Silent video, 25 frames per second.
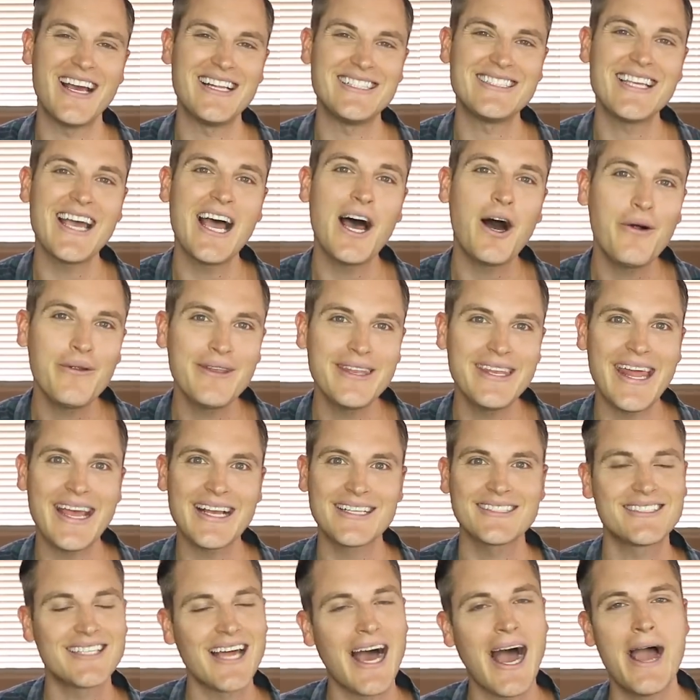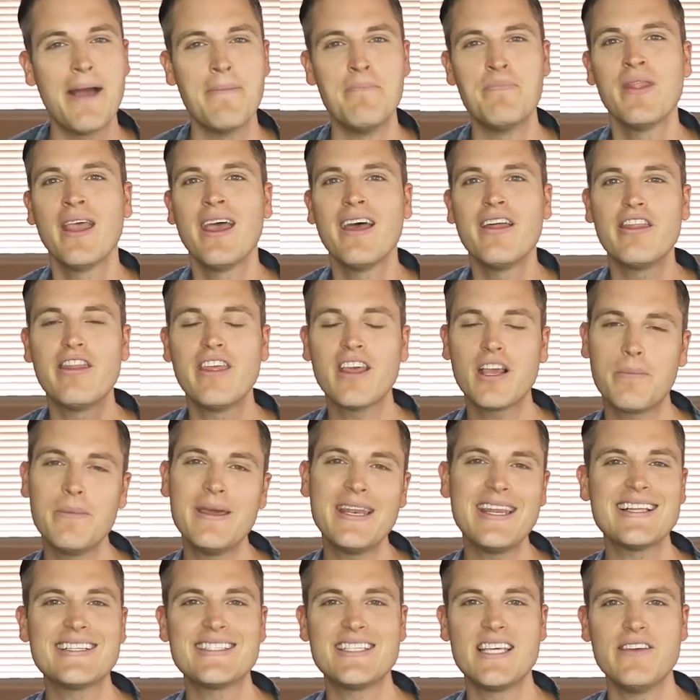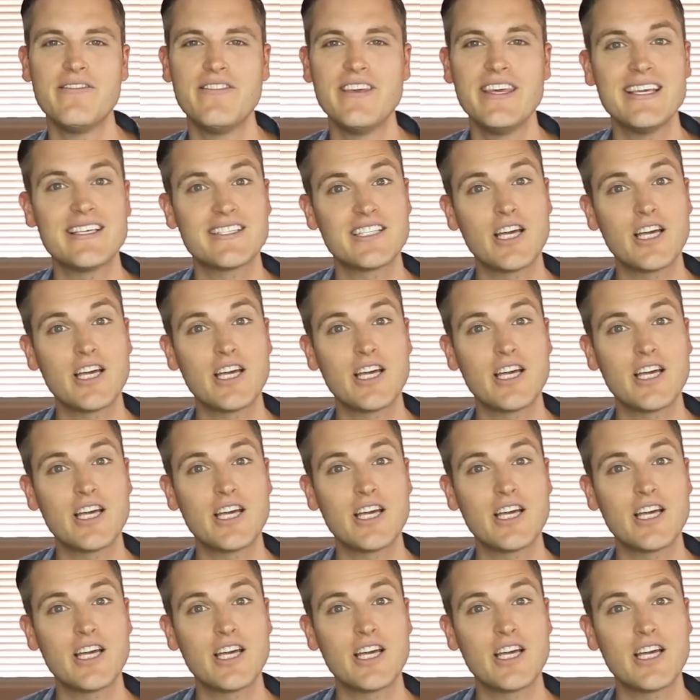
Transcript: Until next time, Think Media TV